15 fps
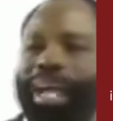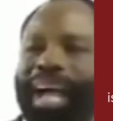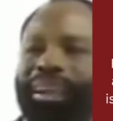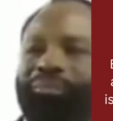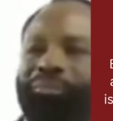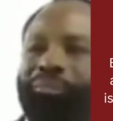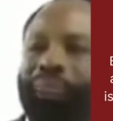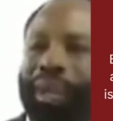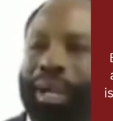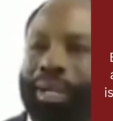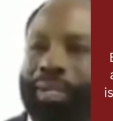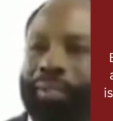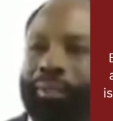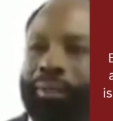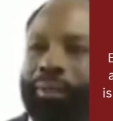
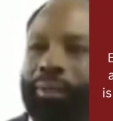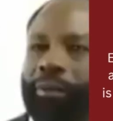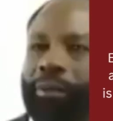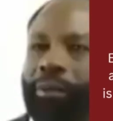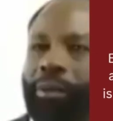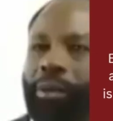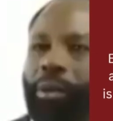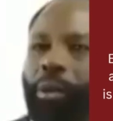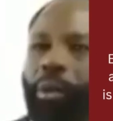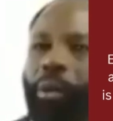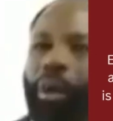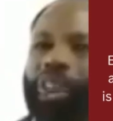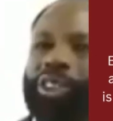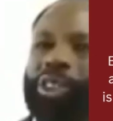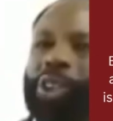Biafra
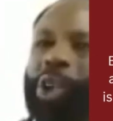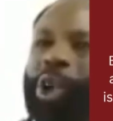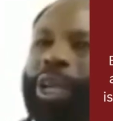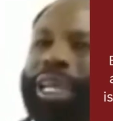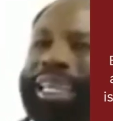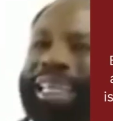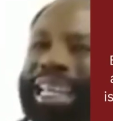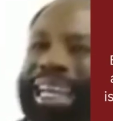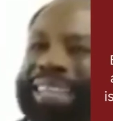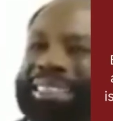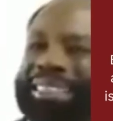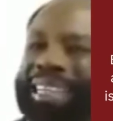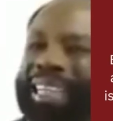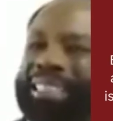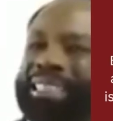was
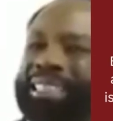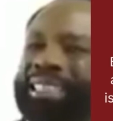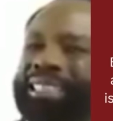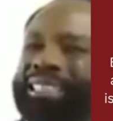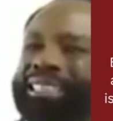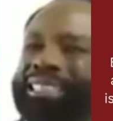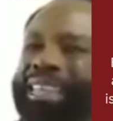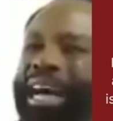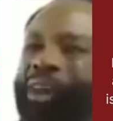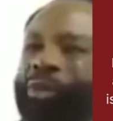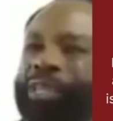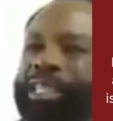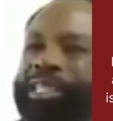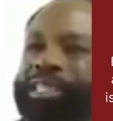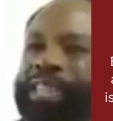located in the
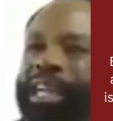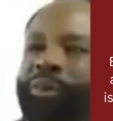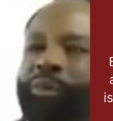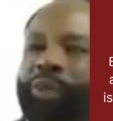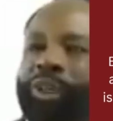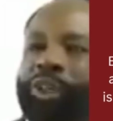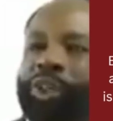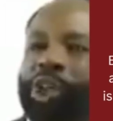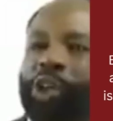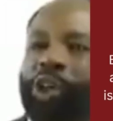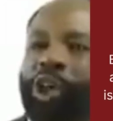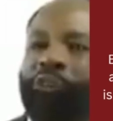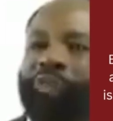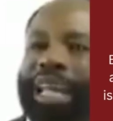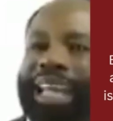southeastern
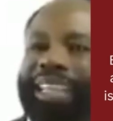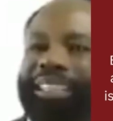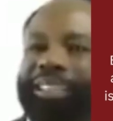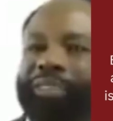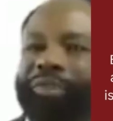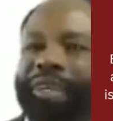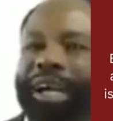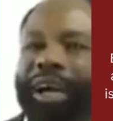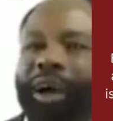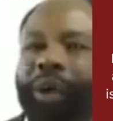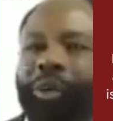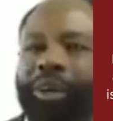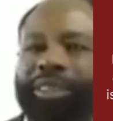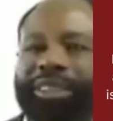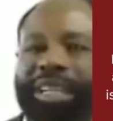region of Nigeria,
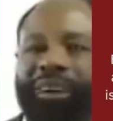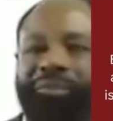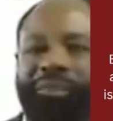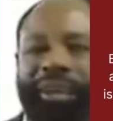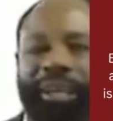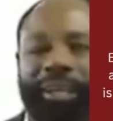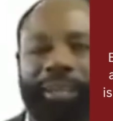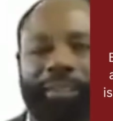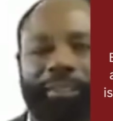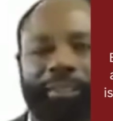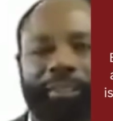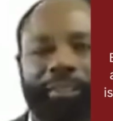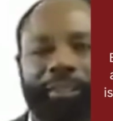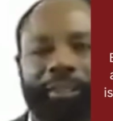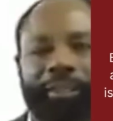West Africa.
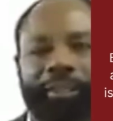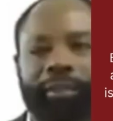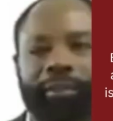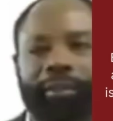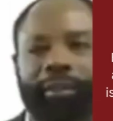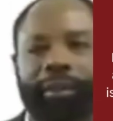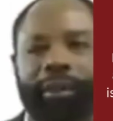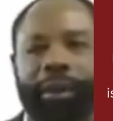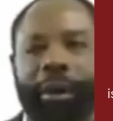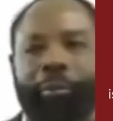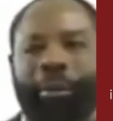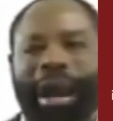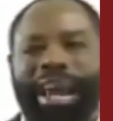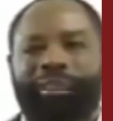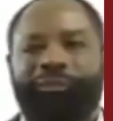
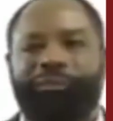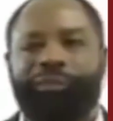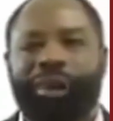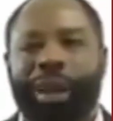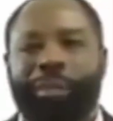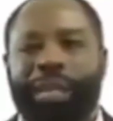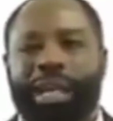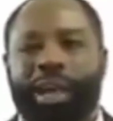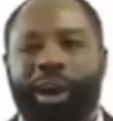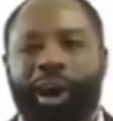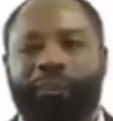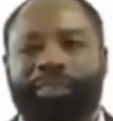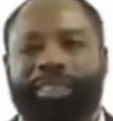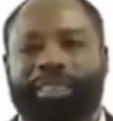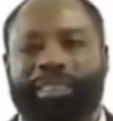My family
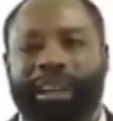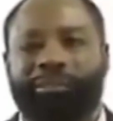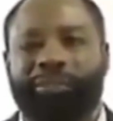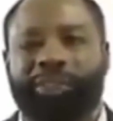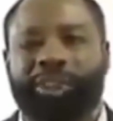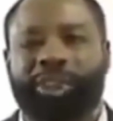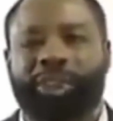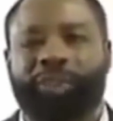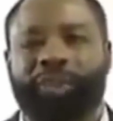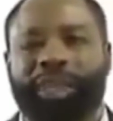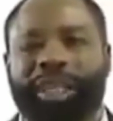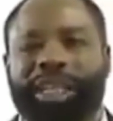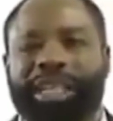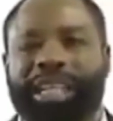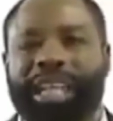of 7
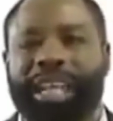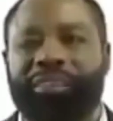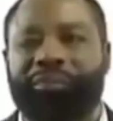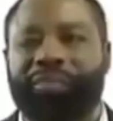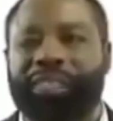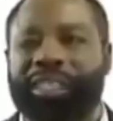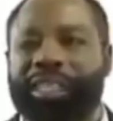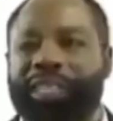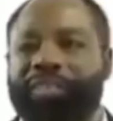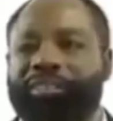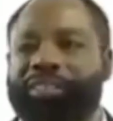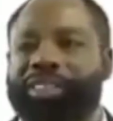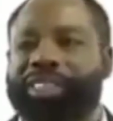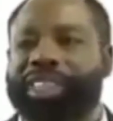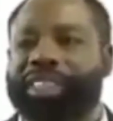children lived
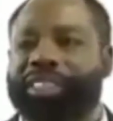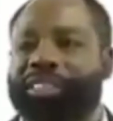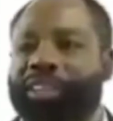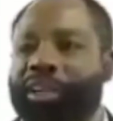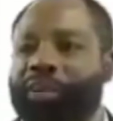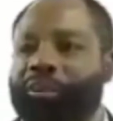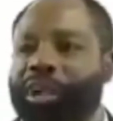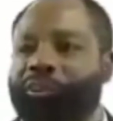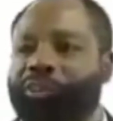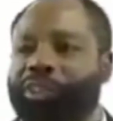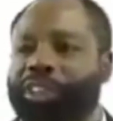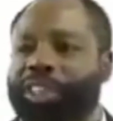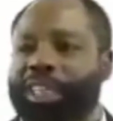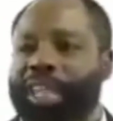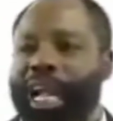in 6
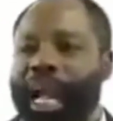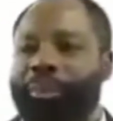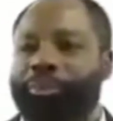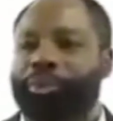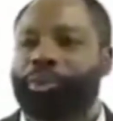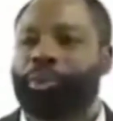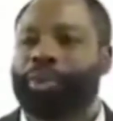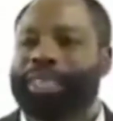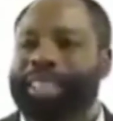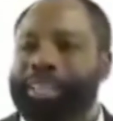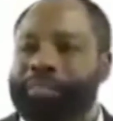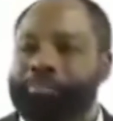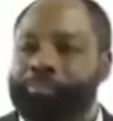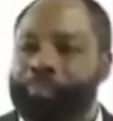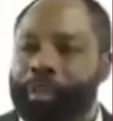refugee camps
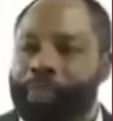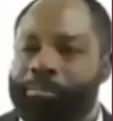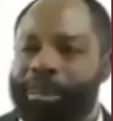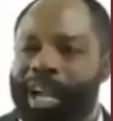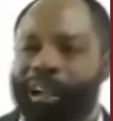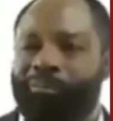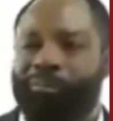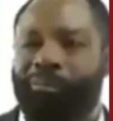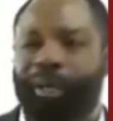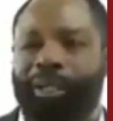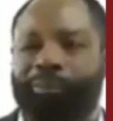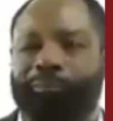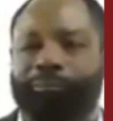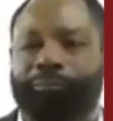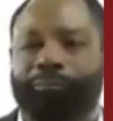within
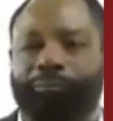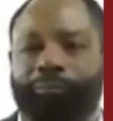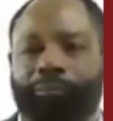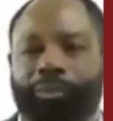Biafra.